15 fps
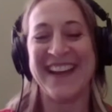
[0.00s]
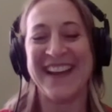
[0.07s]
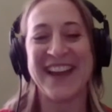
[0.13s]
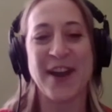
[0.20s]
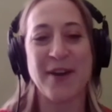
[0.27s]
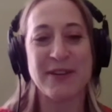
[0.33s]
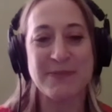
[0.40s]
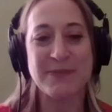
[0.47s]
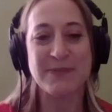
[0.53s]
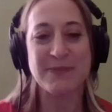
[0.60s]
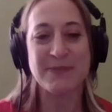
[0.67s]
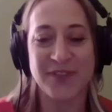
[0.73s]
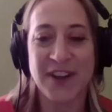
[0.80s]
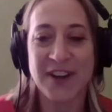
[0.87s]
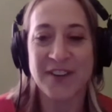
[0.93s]
It always makes
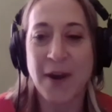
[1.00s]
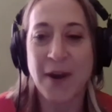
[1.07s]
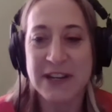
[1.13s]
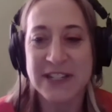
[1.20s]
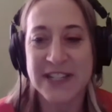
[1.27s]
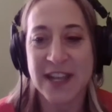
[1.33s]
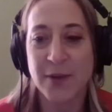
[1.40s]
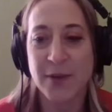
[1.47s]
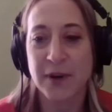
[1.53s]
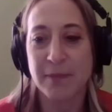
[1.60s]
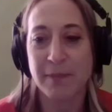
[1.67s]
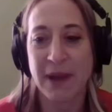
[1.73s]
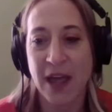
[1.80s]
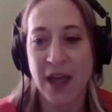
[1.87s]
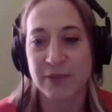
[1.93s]
fun of how I say the
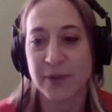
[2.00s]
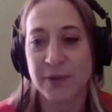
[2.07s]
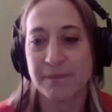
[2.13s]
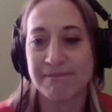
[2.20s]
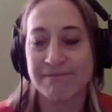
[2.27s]
word bathroom.